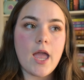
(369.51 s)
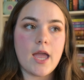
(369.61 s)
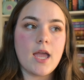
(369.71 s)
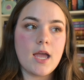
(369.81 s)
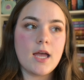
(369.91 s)

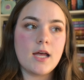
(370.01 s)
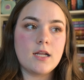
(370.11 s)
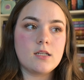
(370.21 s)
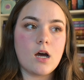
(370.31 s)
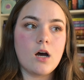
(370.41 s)

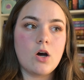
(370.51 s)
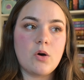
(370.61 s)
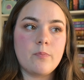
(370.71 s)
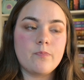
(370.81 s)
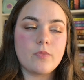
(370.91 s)
And
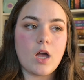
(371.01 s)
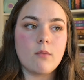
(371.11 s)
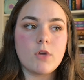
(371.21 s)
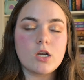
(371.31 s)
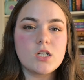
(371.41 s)
I'm
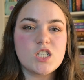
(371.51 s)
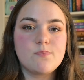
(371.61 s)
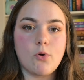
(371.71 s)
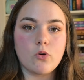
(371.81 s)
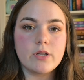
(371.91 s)
not gonna
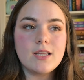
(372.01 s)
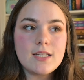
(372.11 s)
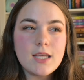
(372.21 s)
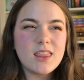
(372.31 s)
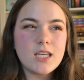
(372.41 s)
spoil
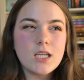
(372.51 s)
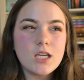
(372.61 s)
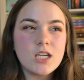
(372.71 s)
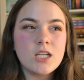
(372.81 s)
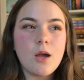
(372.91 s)
anything,